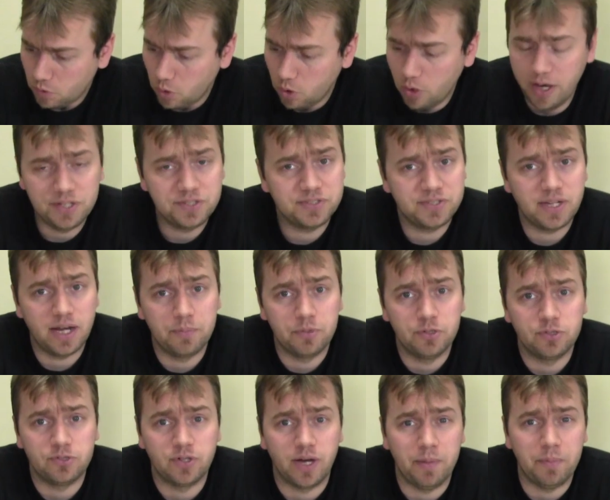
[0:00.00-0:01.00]
and as I'm
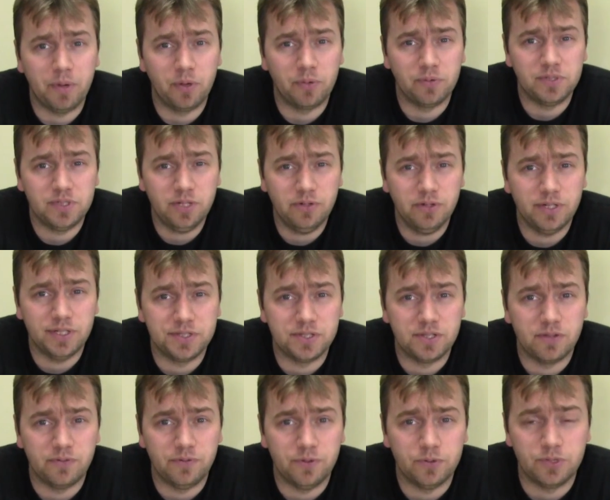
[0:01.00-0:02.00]
going to try Mountain Tyranids
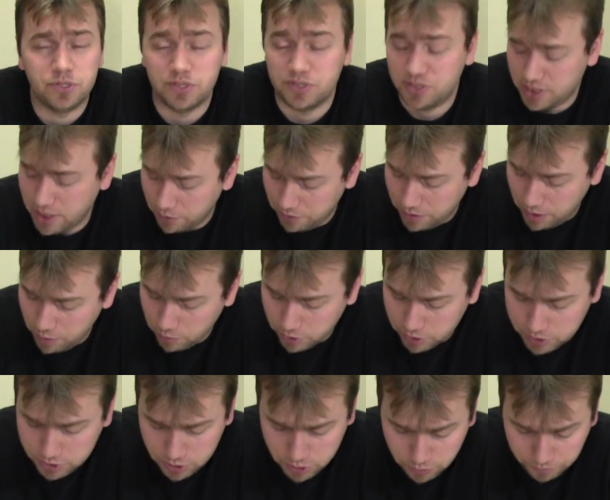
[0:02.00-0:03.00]
in the future and see how they
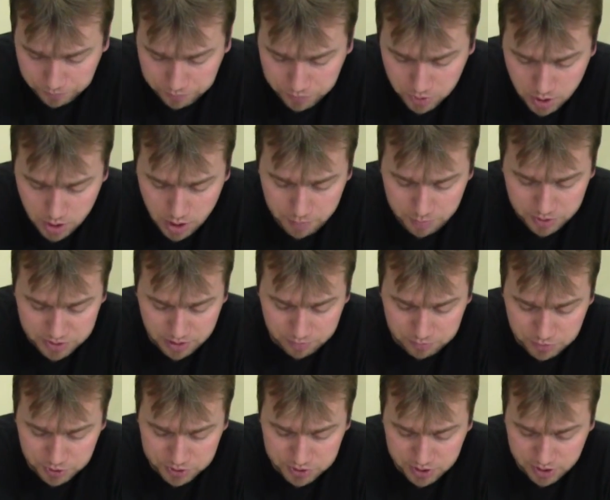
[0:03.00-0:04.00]
work too, because
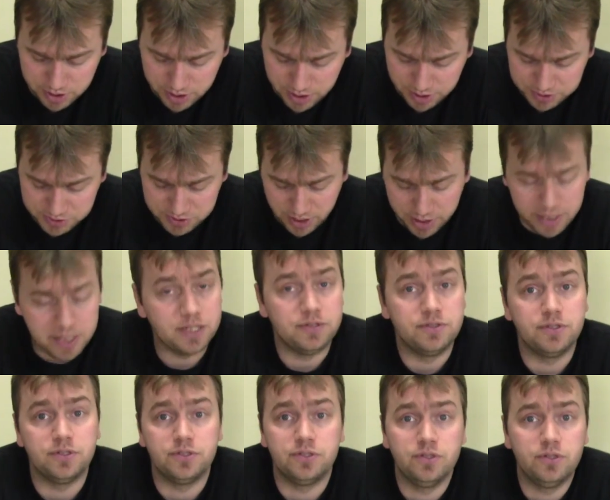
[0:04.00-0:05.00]
I'm just
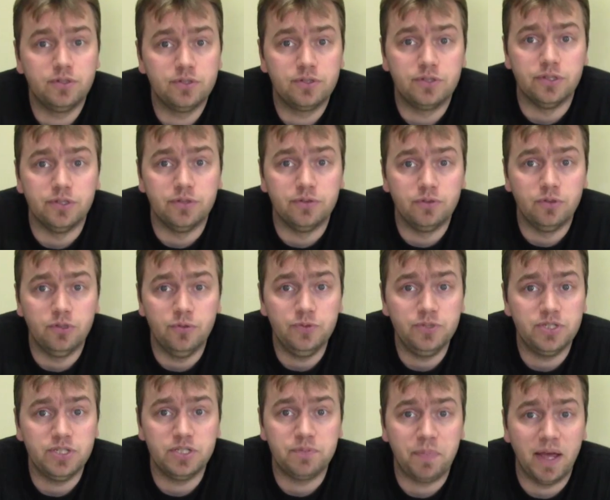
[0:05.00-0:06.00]
excited to
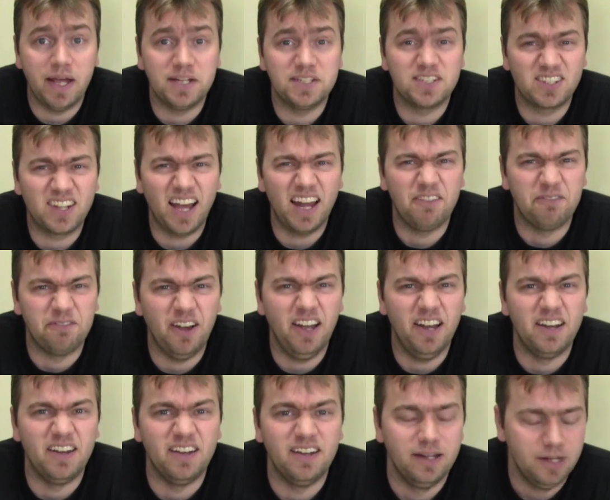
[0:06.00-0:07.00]
use these paints. It's kind of
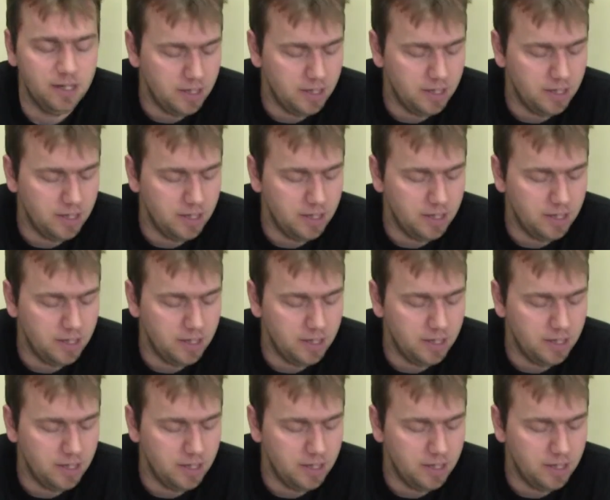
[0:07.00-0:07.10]
fun.